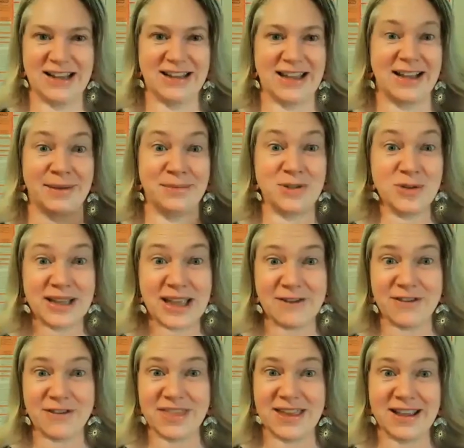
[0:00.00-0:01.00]
Like I'm doing
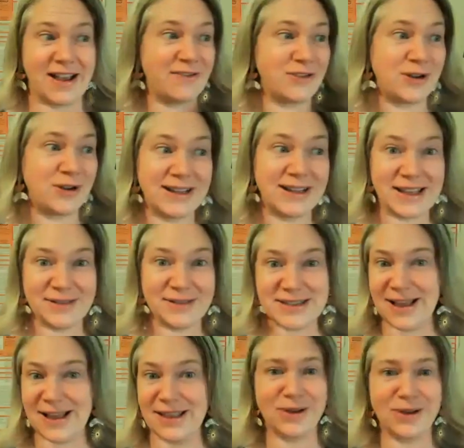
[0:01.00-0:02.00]
everything. I have a great
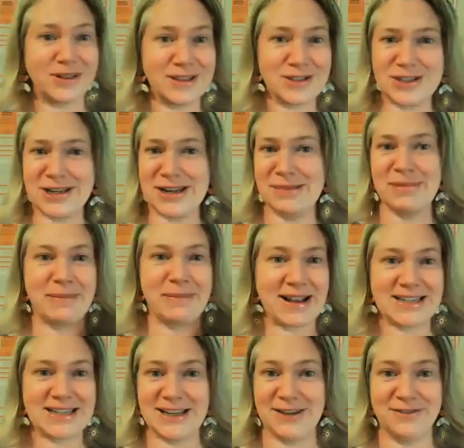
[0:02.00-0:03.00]
lifestyle. I go to the gym. I'm
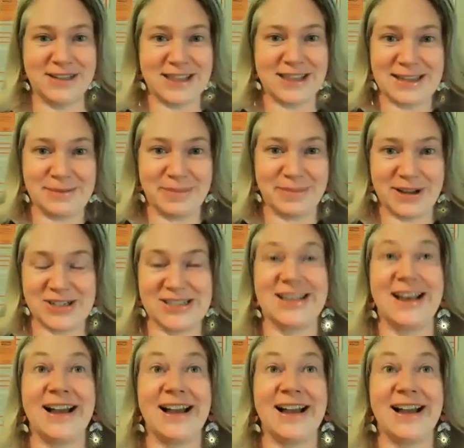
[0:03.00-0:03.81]
active. Nothing budges.